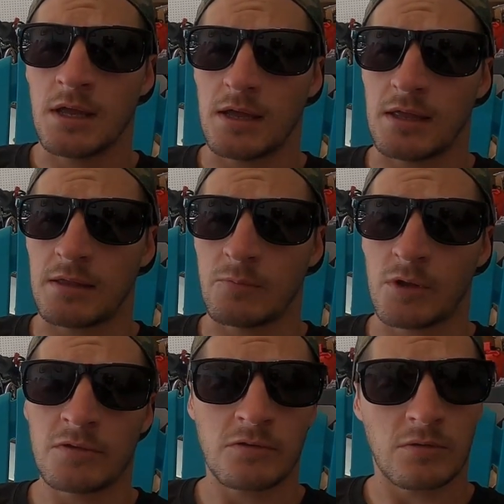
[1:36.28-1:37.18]
I
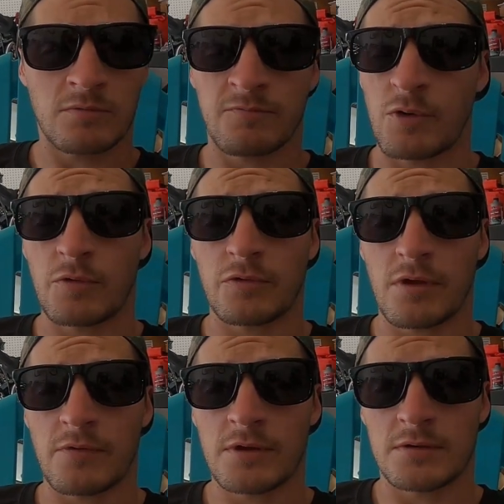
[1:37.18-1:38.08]
went and took photos
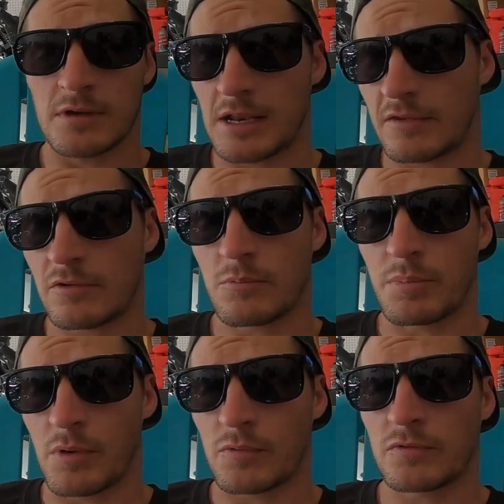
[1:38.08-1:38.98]
of it, did a nice little
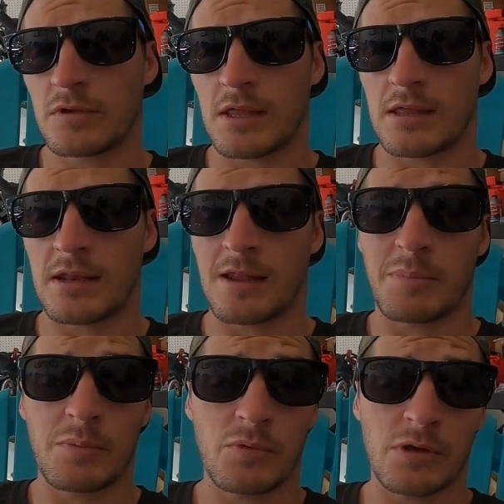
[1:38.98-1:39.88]
post, and had
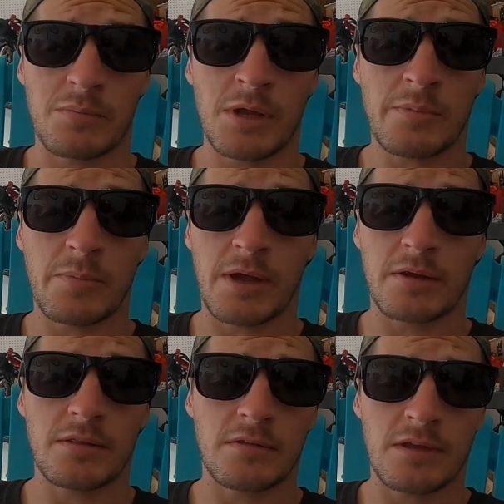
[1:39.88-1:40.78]
people hit me up about
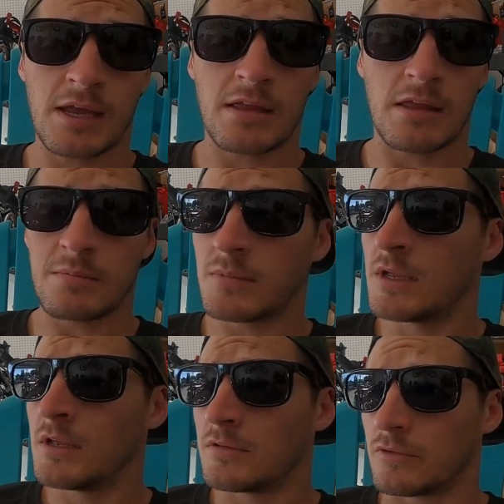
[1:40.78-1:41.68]
it. This guy came
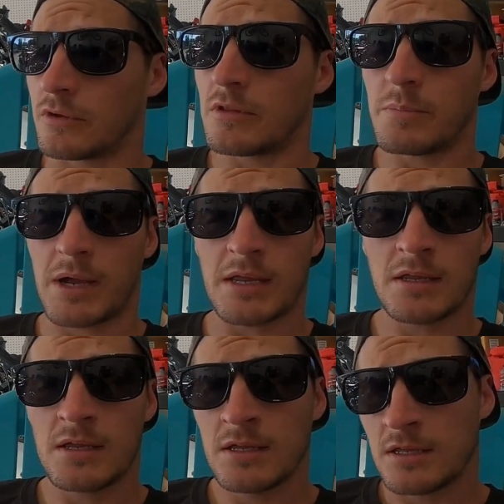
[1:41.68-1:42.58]
to look at the
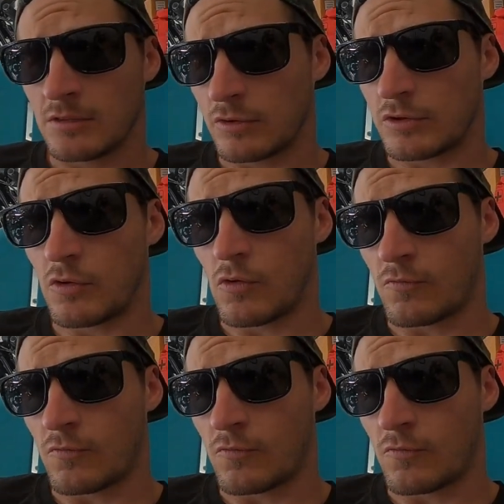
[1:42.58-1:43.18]
bike, looked it